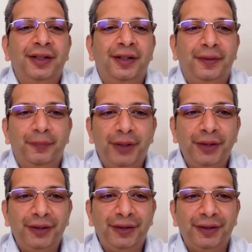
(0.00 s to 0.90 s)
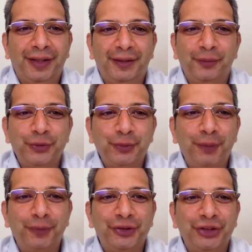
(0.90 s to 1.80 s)
The main and the most
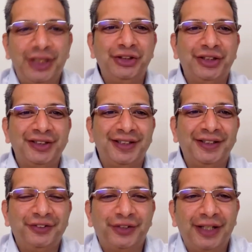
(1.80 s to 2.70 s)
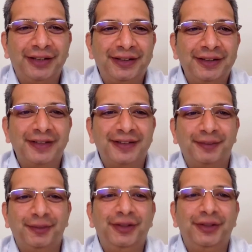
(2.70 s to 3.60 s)
popular challenge is the internet
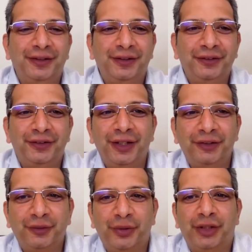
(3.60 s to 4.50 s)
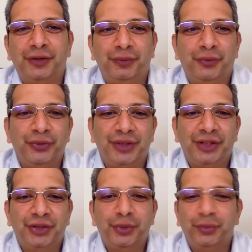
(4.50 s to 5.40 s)
stability and the internet connection, because
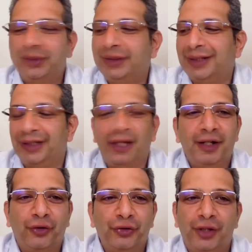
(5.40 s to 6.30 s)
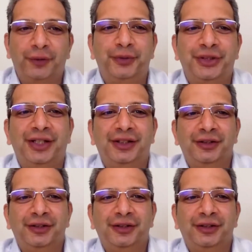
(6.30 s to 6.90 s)
that's what we rely on 100%.